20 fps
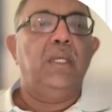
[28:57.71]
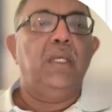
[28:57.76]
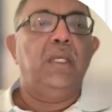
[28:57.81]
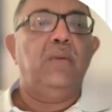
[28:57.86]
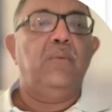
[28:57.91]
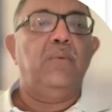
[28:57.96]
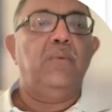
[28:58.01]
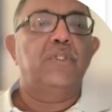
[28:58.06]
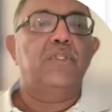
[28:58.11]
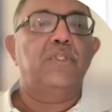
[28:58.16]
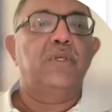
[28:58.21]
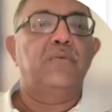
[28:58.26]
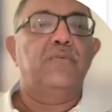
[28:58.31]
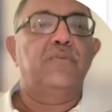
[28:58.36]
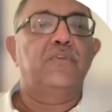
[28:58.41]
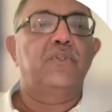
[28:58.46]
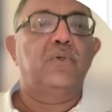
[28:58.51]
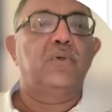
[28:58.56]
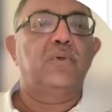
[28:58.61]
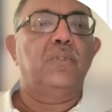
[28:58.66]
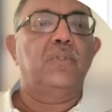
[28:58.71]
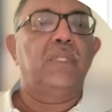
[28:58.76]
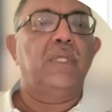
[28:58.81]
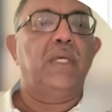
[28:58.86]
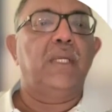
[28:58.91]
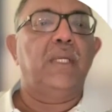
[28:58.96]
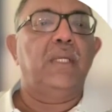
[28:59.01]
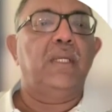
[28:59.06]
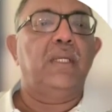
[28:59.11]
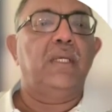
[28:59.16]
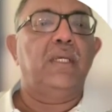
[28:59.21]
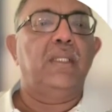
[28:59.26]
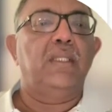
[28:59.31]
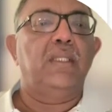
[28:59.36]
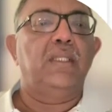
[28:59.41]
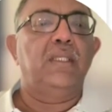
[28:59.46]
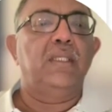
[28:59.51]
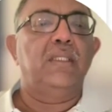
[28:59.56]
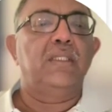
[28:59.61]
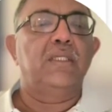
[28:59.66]
in which they've shown that
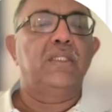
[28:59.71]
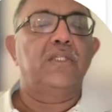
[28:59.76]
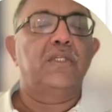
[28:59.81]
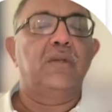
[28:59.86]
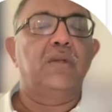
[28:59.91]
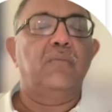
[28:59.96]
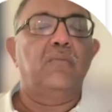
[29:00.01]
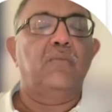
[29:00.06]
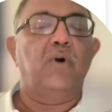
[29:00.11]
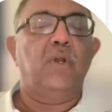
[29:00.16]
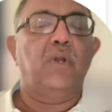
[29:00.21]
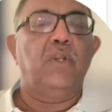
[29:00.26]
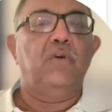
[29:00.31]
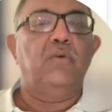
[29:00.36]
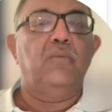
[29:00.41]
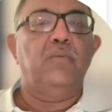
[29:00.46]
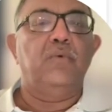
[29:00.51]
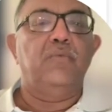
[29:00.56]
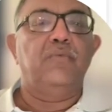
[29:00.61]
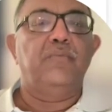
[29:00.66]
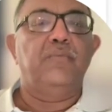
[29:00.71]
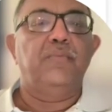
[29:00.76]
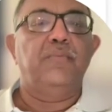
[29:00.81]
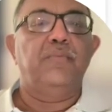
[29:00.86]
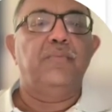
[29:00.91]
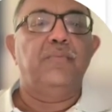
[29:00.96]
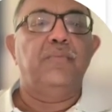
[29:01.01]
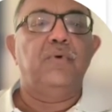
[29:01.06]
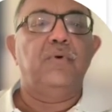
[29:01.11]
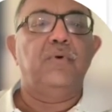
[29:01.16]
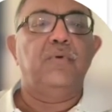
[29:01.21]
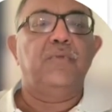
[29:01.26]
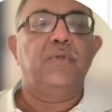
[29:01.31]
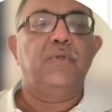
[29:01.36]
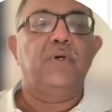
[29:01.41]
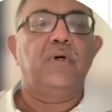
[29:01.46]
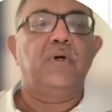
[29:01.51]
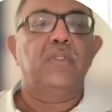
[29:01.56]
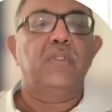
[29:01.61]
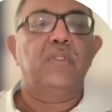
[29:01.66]
the surgical volume of
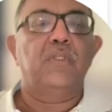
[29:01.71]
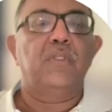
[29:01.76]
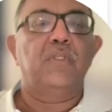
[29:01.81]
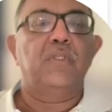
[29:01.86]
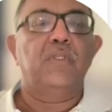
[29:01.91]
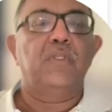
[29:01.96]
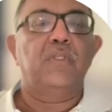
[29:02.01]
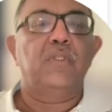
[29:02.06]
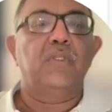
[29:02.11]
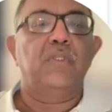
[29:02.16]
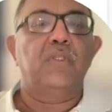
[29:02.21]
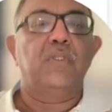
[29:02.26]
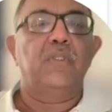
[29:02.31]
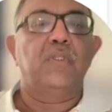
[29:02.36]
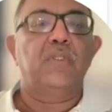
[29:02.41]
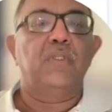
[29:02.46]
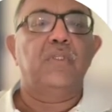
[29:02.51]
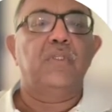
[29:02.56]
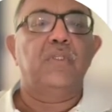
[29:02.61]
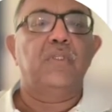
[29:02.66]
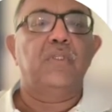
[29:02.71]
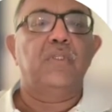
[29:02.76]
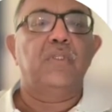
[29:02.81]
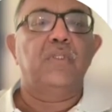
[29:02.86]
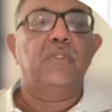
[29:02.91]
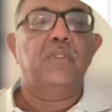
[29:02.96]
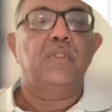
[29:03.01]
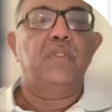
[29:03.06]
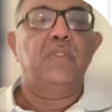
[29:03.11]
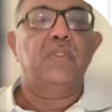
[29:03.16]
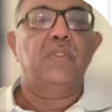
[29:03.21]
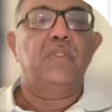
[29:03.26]
the hospital have